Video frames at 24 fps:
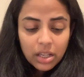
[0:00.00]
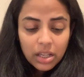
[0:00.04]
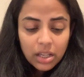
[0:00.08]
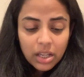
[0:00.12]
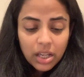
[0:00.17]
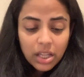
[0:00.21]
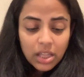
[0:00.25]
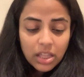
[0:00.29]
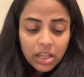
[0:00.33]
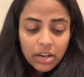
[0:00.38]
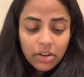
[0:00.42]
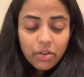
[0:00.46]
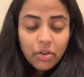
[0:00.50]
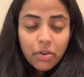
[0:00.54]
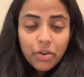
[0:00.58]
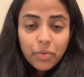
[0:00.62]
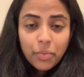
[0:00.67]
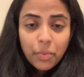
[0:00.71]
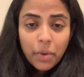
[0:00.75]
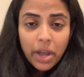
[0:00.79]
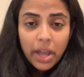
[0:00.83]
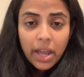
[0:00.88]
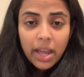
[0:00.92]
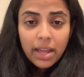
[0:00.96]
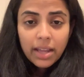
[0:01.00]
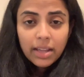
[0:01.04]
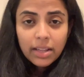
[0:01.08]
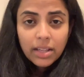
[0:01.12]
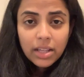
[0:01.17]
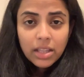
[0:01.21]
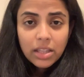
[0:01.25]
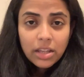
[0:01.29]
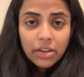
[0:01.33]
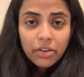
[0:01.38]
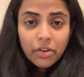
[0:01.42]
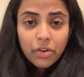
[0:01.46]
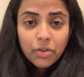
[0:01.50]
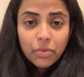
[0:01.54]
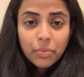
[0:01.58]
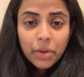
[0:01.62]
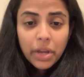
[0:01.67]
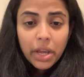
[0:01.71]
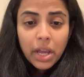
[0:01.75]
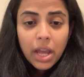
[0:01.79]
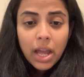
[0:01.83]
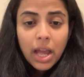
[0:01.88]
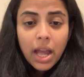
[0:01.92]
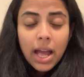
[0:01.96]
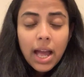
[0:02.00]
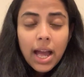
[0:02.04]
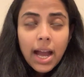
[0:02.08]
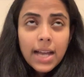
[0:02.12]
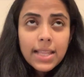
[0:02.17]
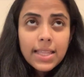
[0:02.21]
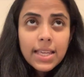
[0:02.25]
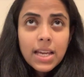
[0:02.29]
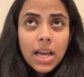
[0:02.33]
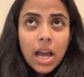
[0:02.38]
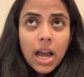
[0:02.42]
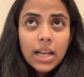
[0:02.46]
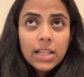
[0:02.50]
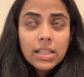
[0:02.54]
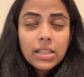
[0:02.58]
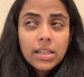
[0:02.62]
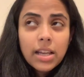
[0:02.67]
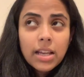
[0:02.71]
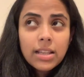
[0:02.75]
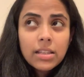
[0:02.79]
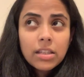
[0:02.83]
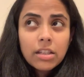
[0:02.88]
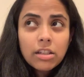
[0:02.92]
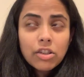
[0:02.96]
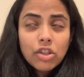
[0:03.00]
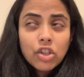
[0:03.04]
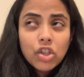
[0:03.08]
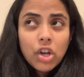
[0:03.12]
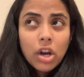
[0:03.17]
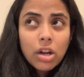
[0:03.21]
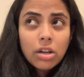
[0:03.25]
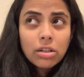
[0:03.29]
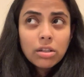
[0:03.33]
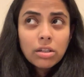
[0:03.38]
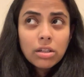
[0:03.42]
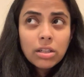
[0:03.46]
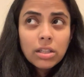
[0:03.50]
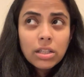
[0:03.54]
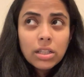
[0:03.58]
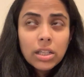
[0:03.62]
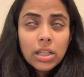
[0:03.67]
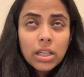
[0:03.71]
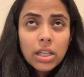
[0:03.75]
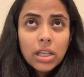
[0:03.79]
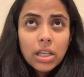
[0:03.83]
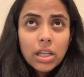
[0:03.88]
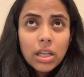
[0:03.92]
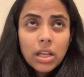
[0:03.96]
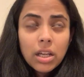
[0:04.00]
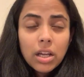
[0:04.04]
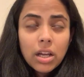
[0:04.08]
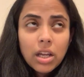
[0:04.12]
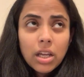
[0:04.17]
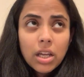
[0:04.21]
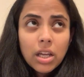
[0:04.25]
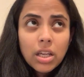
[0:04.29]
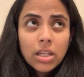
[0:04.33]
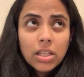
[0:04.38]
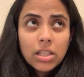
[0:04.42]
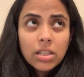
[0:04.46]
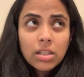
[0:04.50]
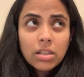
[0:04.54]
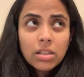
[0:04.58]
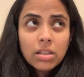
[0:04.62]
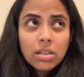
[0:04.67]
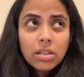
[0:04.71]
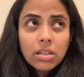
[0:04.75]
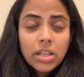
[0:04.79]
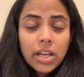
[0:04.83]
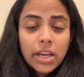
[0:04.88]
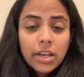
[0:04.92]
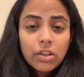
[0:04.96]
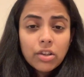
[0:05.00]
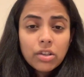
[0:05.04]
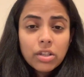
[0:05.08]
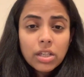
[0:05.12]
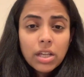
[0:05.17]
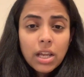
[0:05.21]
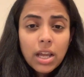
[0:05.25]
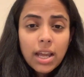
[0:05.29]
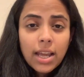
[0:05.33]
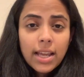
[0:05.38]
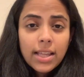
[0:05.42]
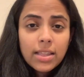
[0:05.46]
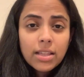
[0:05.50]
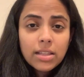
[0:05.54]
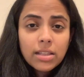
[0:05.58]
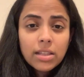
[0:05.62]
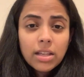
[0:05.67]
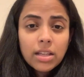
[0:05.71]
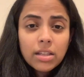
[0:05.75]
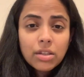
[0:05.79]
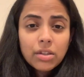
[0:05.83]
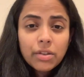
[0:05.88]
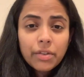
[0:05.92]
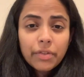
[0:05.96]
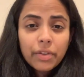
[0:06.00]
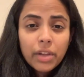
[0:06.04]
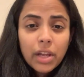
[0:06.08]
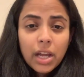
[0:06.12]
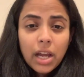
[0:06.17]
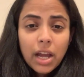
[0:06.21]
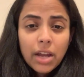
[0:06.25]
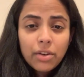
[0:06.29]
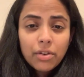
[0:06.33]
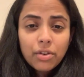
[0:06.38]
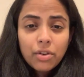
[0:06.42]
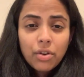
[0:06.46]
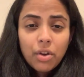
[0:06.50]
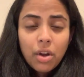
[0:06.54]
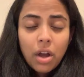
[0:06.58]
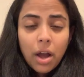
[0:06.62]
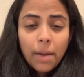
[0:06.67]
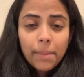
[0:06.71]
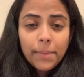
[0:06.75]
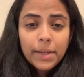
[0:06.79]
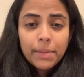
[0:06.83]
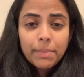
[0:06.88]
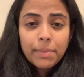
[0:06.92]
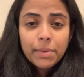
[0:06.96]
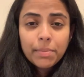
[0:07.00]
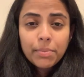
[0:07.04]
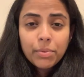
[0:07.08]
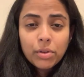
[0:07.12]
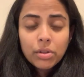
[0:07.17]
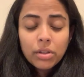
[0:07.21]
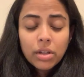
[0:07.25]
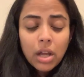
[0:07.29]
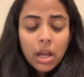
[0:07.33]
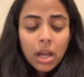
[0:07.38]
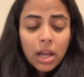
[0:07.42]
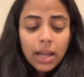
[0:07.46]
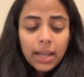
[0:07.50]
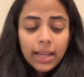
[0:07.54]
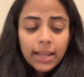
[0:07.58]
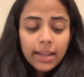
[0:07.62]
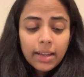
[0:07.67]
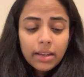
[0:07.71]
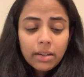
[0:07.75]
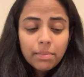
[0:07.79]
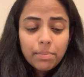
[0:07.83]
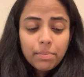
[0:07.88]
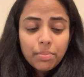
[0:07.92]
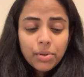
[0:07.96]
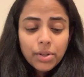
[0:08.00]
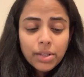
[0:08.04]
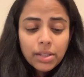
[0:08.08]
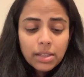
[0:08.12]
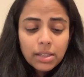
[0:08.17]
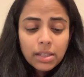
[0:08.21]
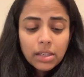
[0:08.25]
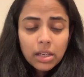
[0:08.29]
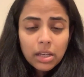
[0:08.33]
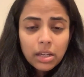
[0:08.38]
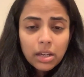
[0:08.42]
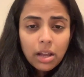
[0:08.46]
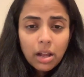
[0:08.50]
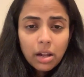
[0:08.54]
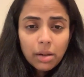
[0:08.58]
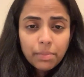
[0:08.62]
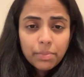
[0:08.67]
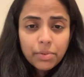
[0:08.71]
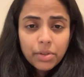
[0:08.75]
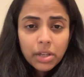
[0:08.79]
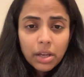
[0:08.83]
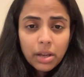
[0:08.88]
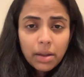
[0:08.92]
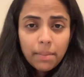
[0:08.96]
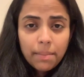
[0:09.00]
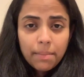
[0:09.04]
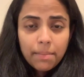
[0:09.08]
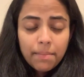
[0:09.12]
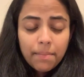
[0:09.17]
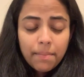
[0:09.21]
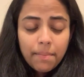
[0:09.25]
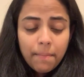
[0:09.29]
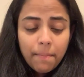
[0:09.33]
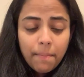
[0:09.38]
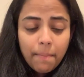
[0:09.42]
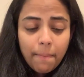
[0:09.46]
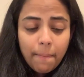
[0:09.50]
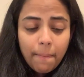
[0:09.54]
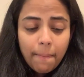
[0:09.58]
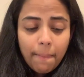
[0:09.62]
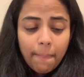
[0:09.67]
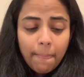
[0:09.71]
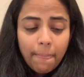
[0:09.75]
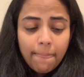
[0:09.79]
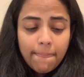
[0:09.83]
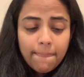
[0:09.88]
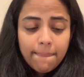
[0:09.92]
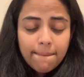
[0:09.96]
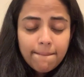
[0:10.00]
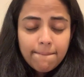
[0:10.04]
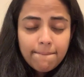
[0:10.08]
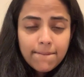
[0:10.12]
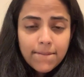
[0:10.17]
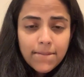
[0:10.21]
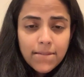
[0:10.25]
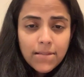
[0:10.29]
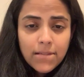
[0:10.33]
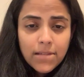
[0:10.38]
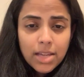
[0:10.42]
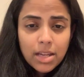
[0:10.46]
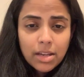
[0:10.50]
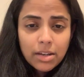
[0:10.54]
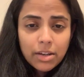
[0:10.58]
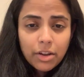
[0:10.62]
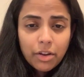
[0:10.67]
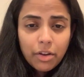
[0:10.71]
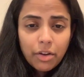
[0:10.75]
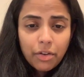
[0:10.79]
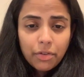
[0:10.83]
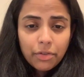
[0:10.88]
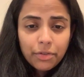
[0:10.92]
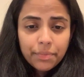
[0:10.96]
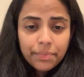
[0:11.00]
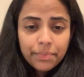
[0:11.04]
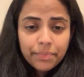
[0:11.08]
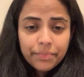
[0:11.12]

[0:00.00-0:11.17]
In their own way, I think Einstein still struggled in his day-to-day in the sense of, like, I don't know how many people in Princeton helped him. You know?